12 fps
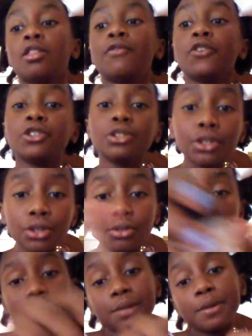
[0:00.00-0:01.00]
The first thing
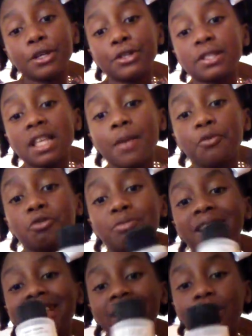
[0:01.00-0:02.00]
you'll need to make your slime will
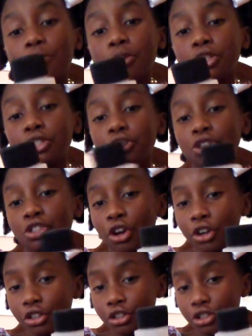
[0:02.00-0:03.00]
be liquid
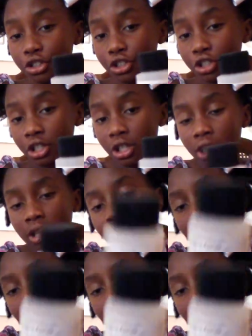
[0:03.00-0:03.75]
starch.